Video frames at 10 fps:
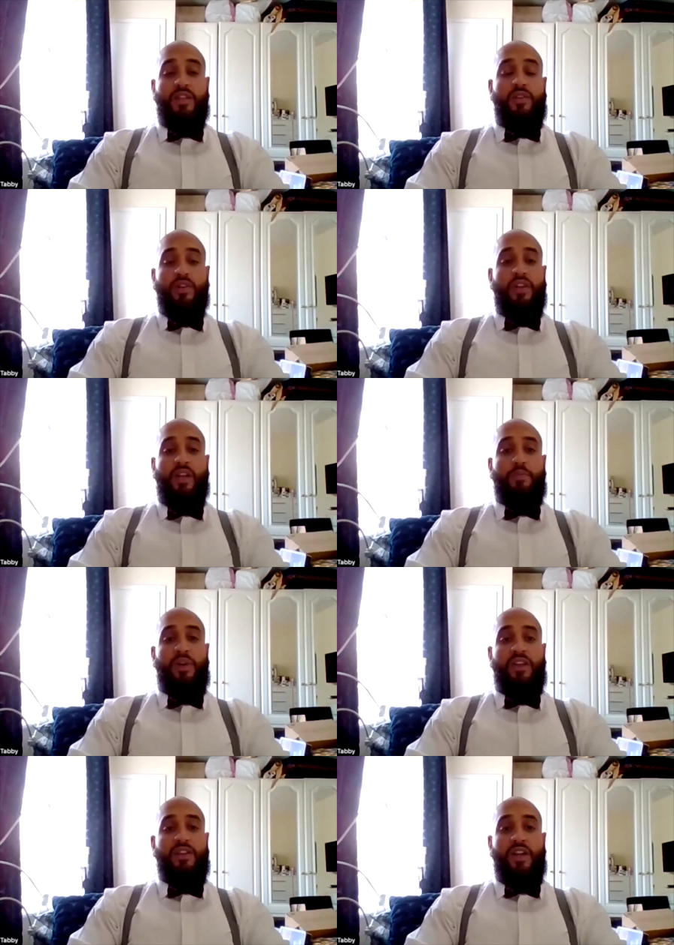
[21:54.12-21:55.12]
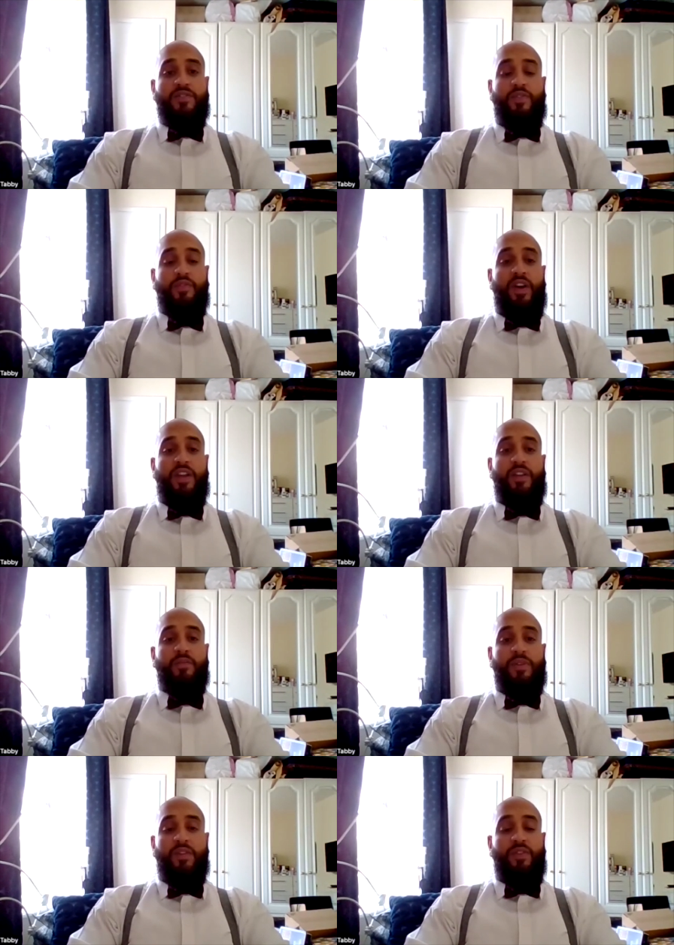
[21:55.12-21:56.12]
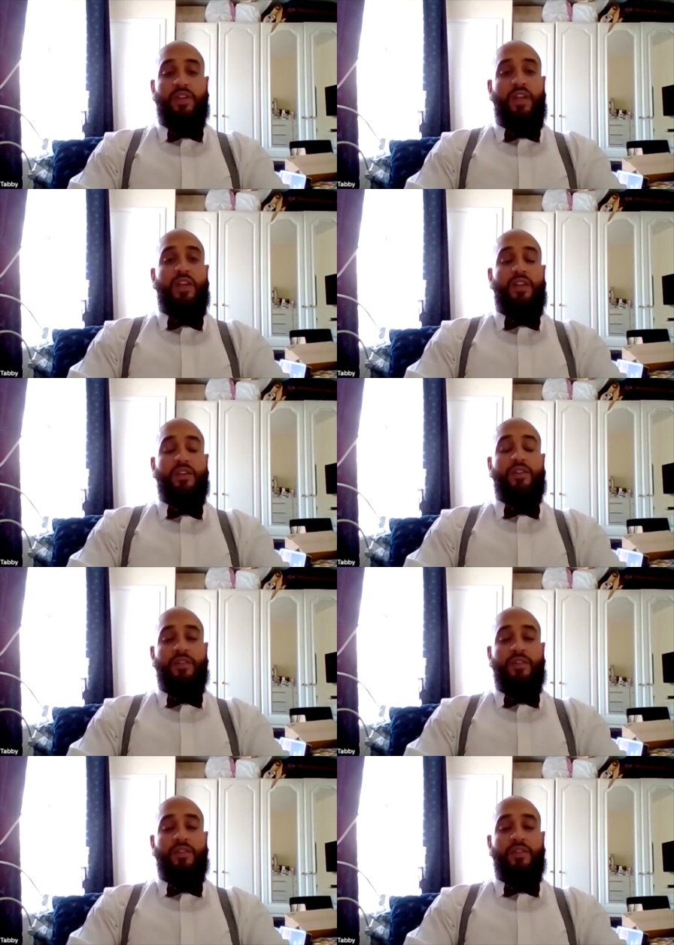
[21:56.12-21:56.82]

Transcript: you're not, going to get, get, paid, paid. Nice for fighting him either. Yeah, yeah. Yeah,